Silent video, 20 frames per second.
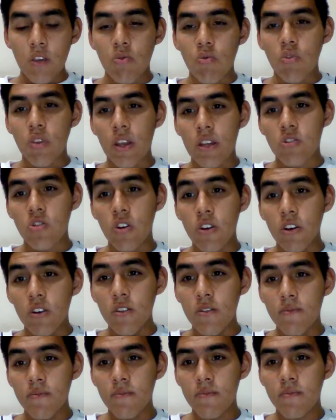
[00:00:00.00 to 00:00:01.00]
the
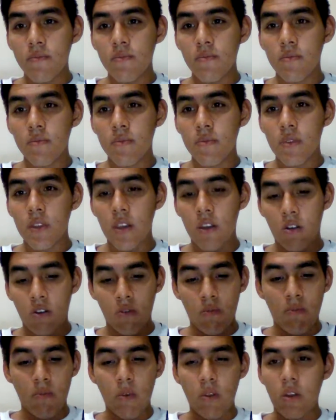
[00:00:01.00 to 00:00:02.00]
soil, it
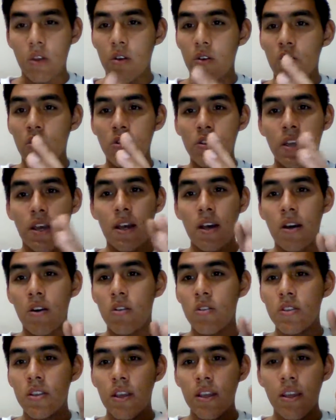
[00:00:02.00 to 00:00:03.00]
can all
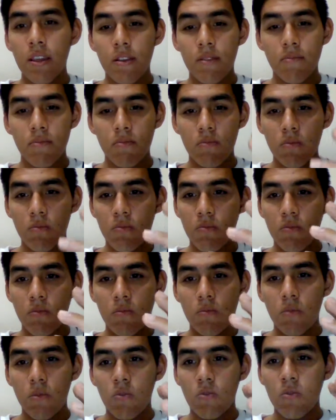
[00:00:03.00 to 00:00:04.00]
the
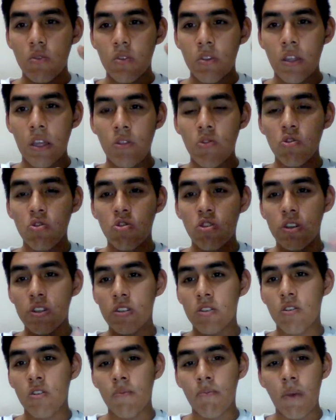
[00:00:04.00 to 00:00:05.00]

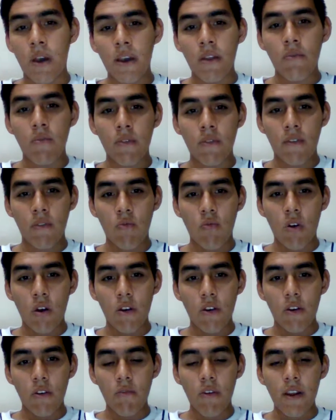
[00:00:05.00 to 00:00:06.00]
nutrients combine with the
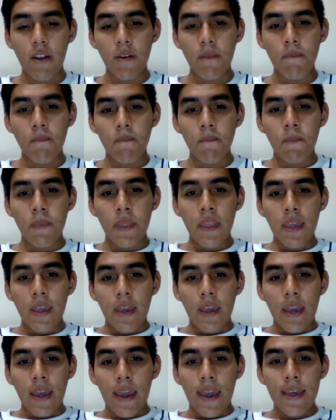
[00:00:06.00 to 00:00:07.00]
water, right?
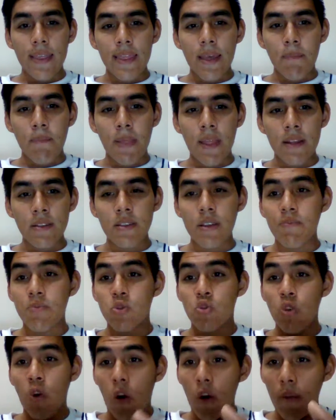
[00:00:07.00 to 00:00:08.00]
And the plants
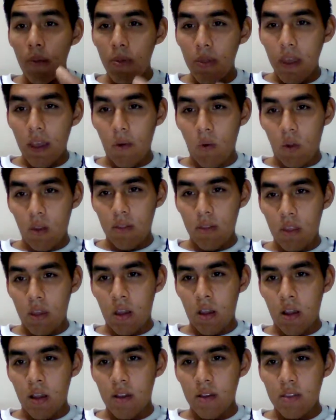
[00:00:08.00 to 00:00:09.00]
absorb the
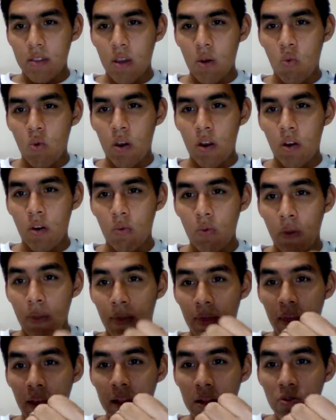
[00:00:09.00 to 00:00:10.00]
water with
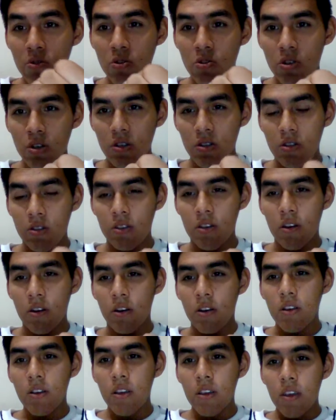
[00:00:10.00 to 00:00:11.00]
the nutrient in
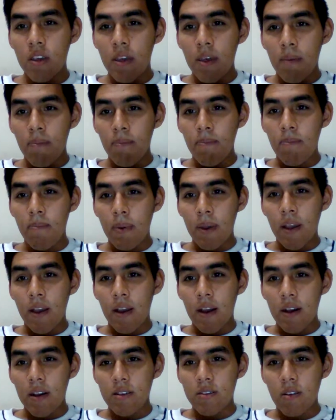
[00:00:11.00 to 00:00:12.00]
there
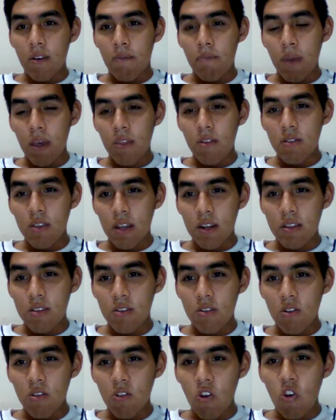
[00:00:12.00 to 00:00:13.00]
because of method that is
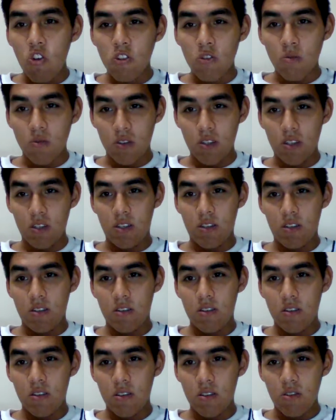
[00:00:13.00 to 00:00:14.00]
called osmosis.
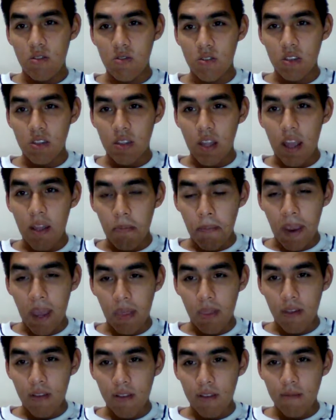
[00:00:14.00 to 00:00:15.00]
Using that
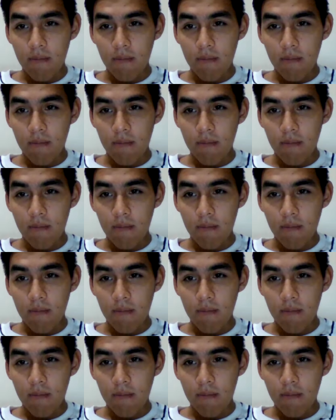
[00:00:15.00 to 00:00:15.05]
method,